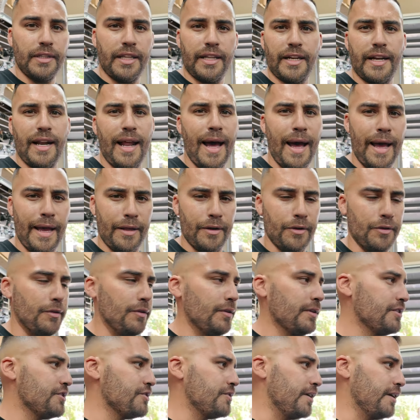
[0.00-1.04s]
let it
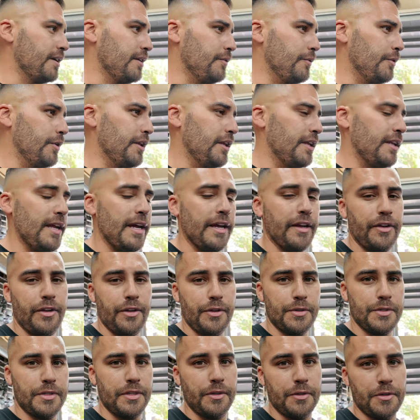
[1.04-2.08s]
idle so I can really
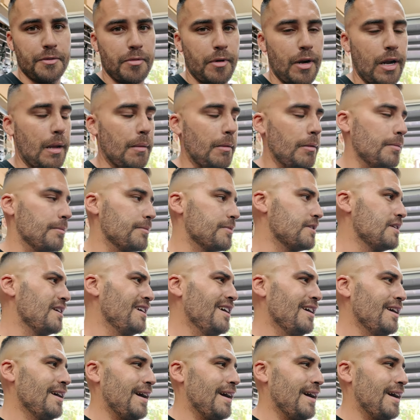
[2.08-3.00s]
diagnose those problems.